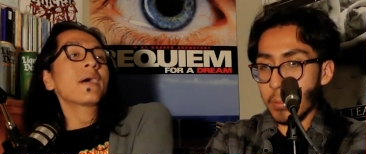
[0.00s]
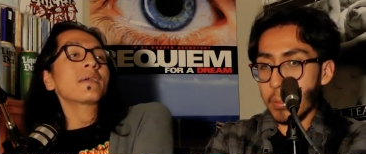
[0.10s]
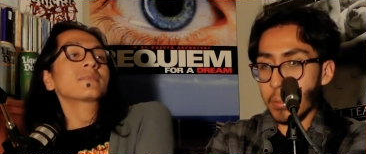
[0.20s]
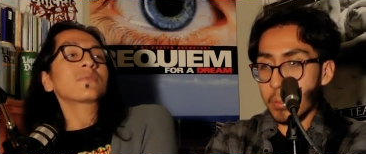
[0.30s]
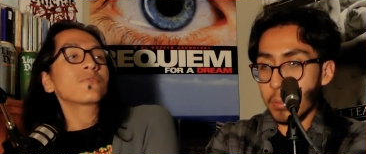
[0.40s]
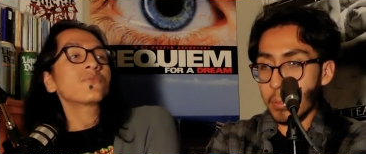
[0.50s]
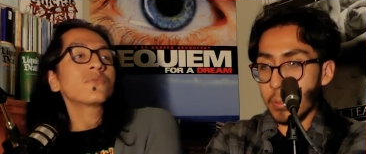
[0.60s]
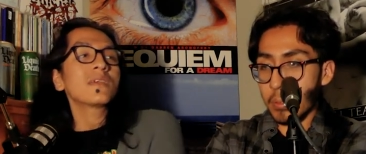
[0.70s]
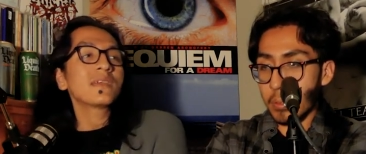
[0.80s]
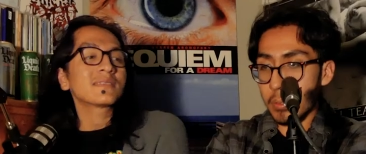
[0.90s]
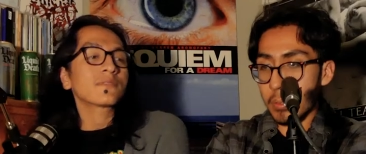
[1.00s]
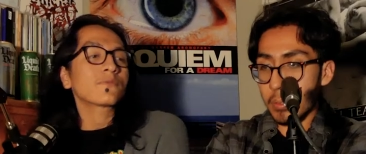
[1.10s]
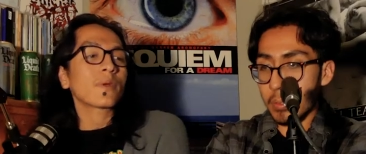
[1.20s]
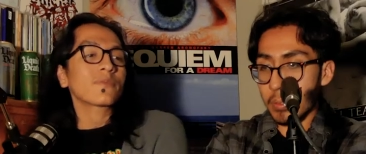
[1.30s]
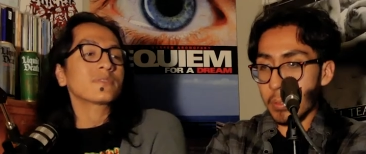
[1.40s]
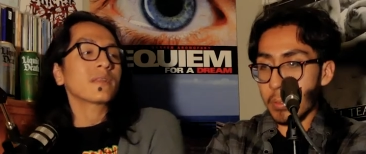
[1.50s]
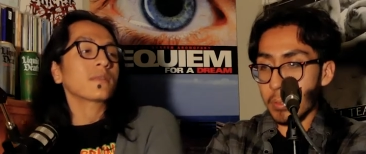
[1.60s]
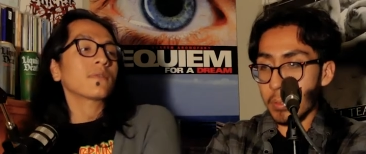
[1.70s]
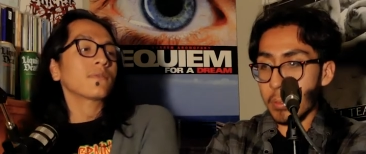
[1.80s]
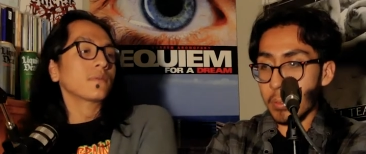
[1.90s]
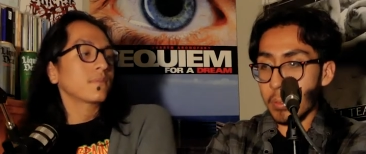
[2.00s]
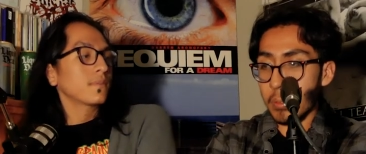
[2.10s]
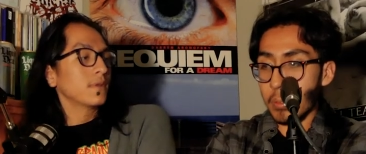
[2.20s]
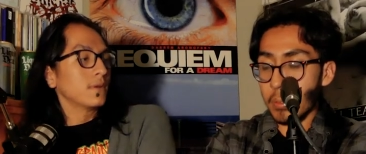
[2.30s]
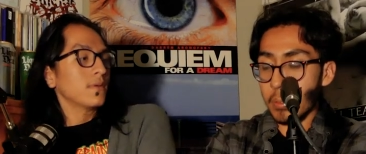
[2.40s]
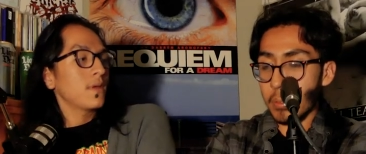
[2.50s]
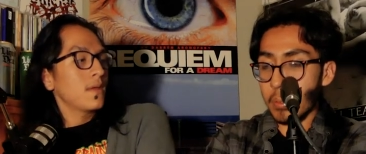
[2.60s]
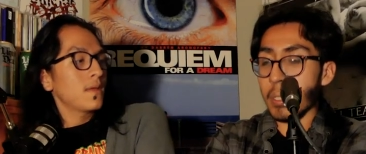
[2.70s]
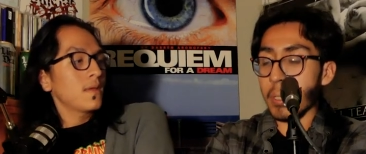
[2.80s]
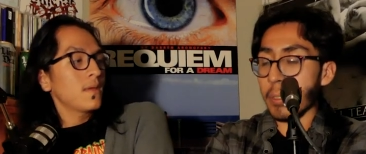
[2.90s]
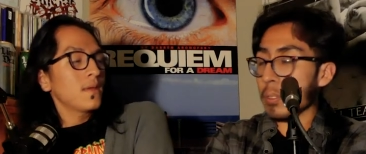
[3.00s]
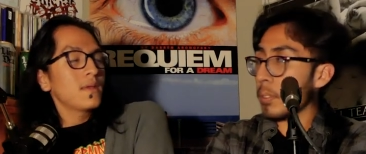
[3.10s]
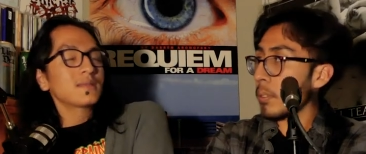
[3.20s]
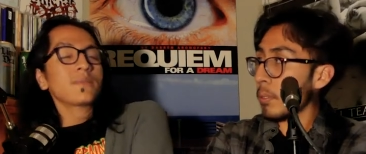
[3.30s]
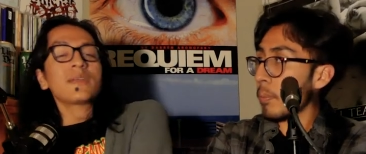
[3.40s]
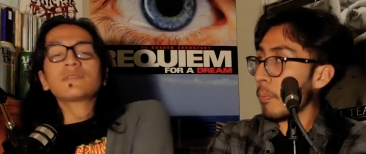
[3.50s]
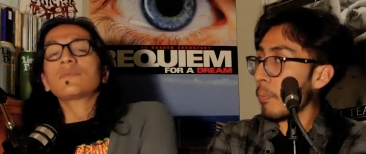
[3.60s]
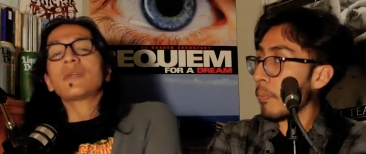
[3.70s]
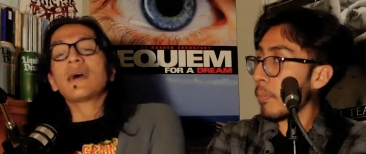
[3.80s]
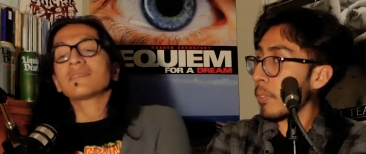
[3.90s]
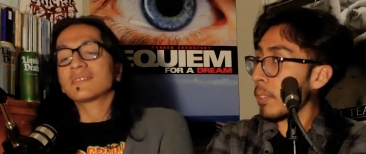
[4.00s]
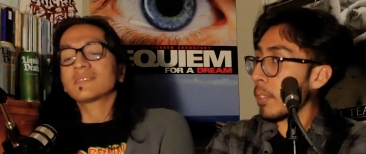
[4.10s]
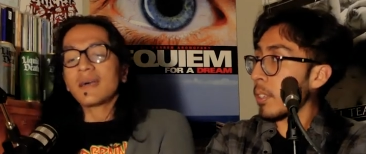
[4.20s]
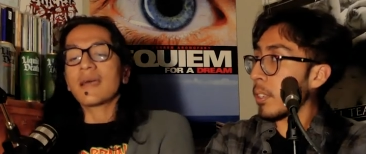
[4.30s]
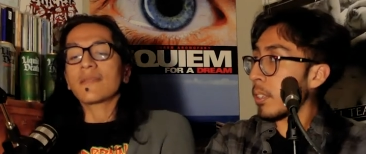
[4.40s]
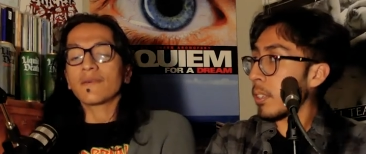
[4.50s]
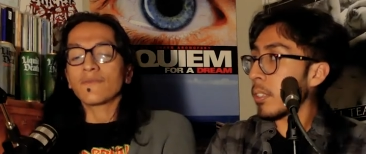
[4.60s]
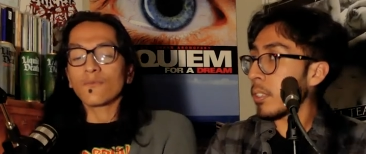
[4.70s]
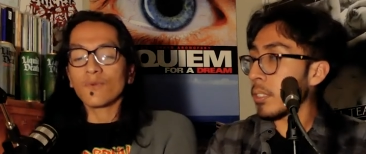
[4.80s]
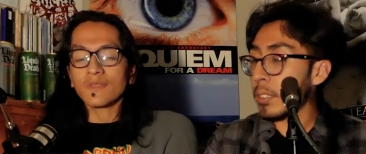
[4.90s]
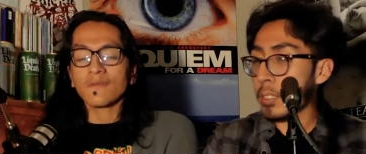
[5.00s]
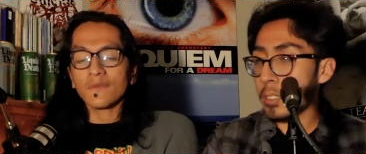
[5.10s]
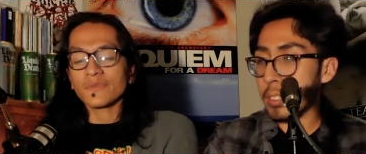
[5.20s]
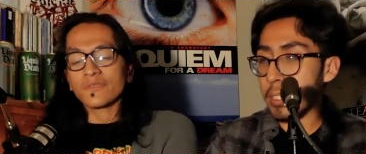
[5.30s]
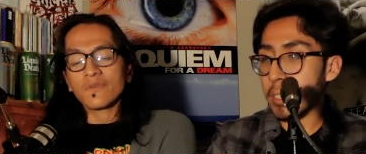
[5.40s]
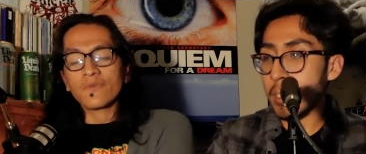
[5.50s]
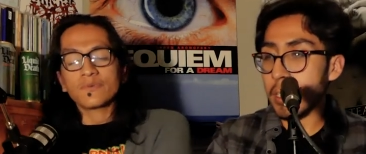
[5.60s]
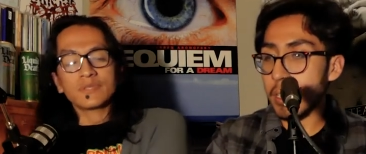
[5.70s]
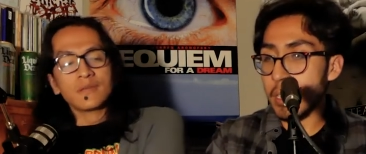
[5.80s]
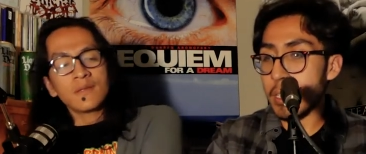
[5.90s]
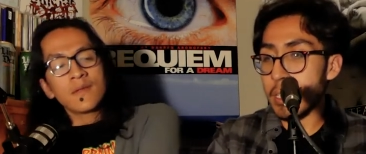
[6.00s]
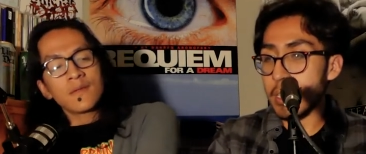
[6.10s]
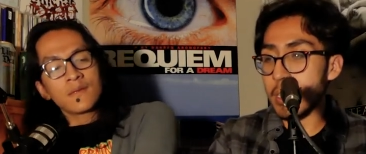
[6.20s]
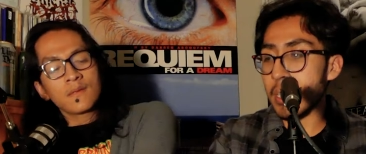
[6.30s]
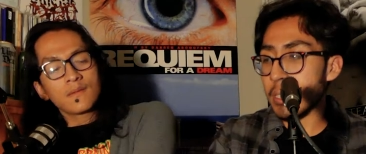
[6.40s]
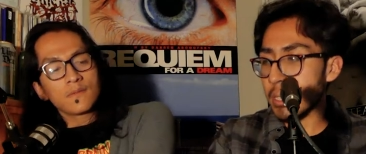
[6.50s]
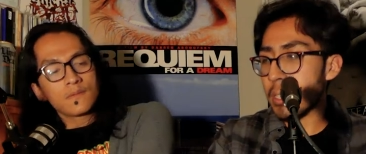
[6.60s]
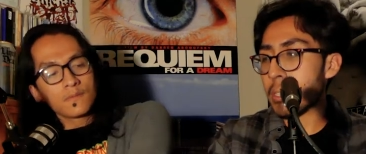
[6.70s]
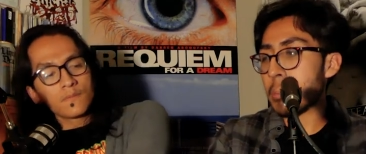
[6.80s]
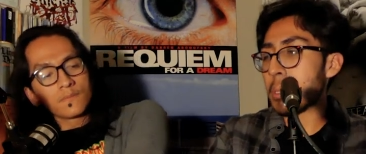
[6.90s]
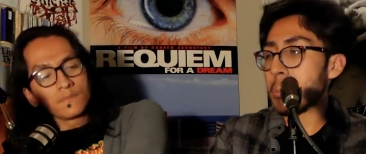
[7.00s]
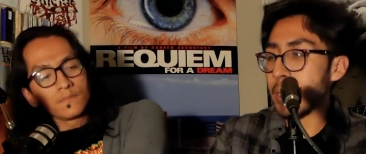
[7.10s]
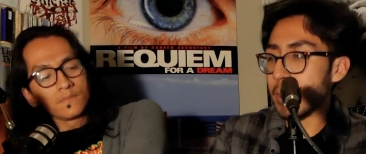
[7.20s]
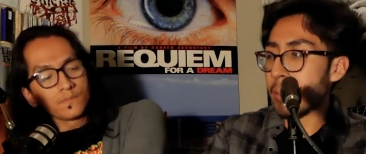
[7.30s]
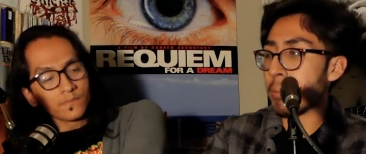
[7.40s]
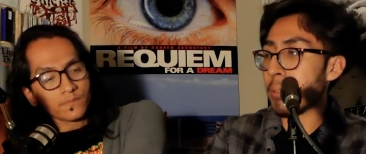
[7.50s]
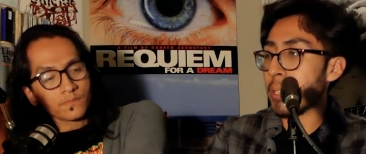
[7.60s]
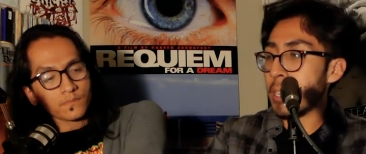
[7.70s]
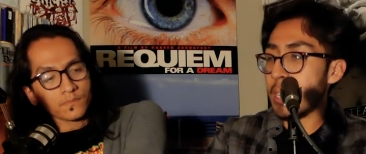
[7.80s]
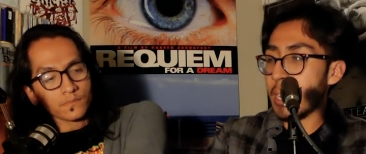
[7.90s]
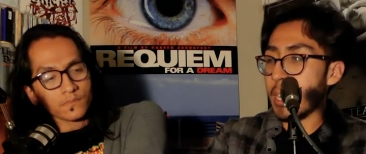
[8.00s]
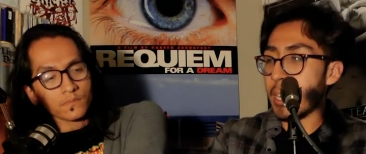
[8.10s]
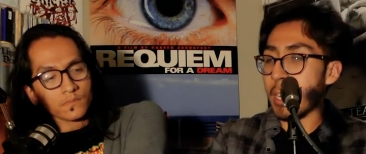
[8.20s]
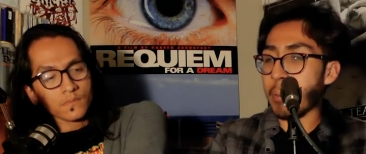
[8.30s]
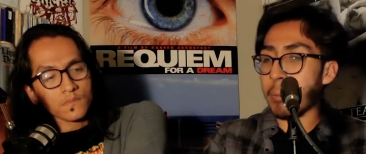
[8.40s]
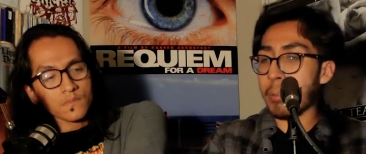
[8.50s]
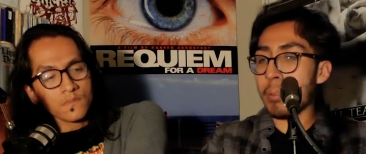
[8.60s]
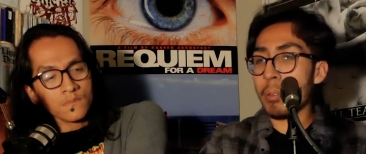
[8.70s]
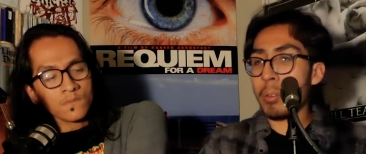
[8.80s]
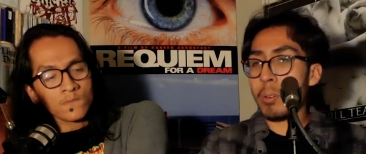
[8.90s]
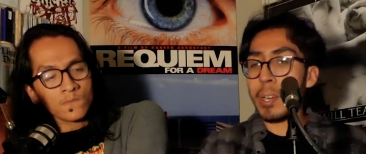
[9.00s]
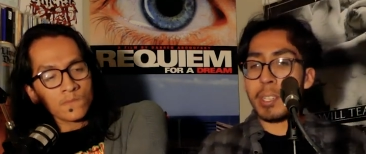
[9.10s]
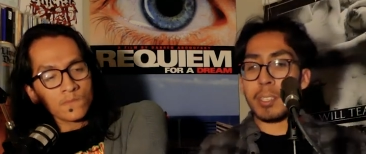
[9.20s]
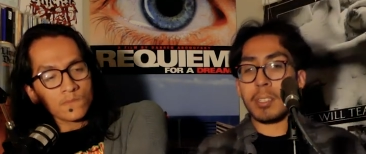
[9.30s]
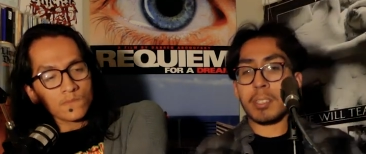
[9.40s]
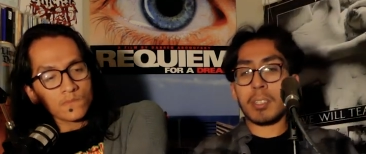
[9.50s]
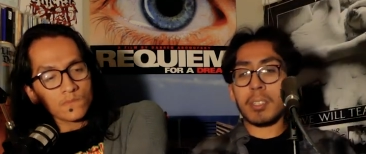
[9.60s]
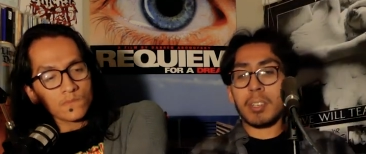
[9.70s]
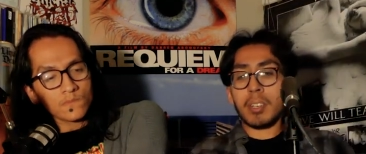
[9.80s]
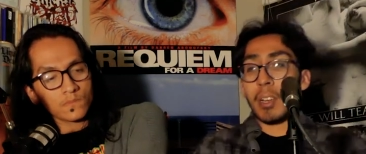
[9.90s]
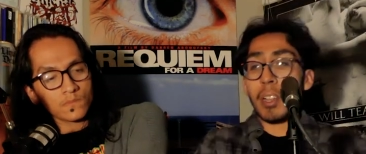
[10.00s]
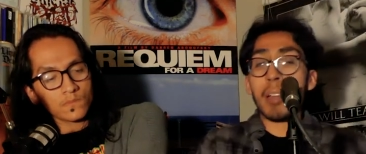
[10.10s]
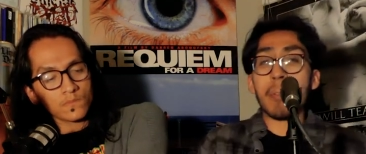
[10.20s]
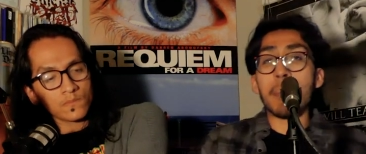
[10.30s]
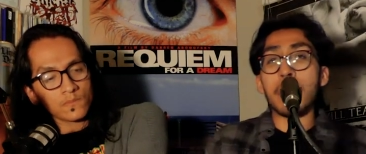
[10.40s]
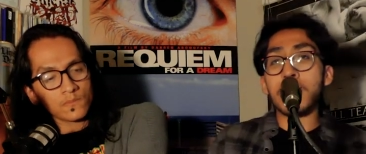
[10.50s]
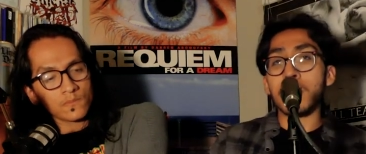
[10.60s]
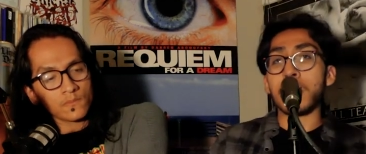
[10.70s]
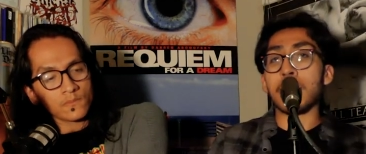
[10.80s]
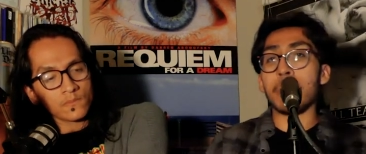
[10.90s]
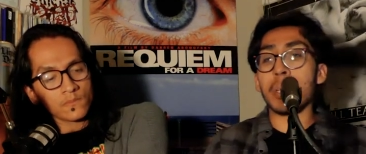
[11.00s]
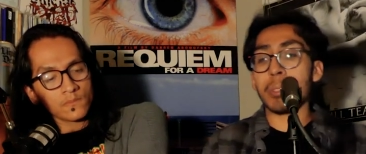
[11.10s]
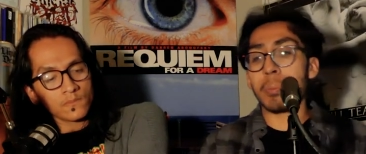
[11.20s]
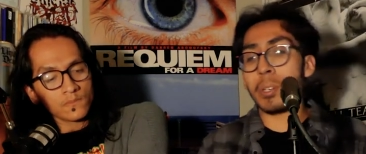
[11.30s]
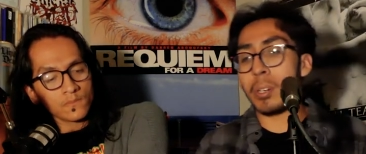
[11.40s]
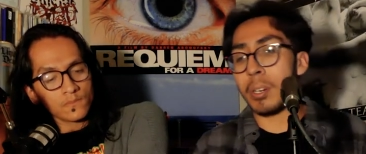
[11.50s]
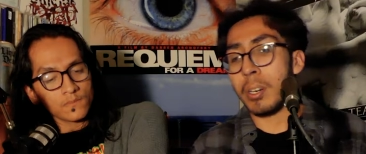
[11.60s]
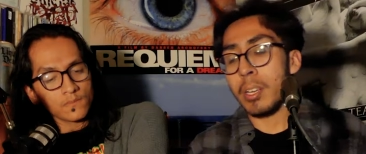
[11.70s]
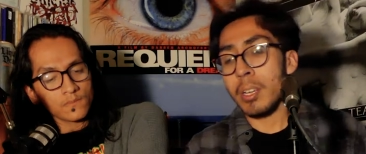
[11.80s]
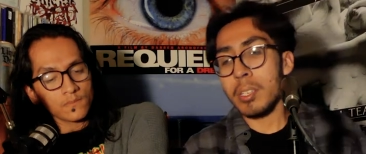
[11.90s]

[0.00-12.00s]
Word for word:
Speaker 1: by someone who isn't representing the film. Yeah. It's not made of someone outside of what the film is trying to represent.
Speaker 2: It's an insider's perspective, and that creates a lot of ambition because when you're